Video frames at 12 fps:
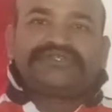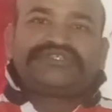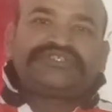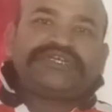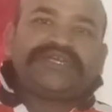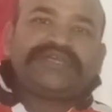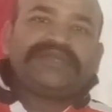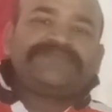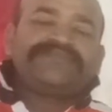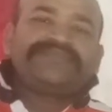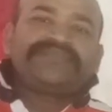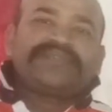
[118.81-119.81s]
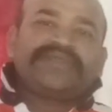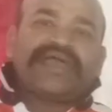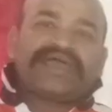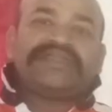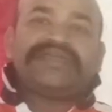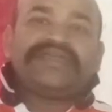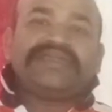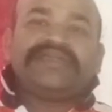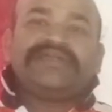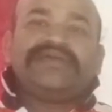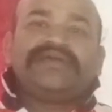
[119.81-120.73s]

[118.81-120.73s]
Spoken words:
She and he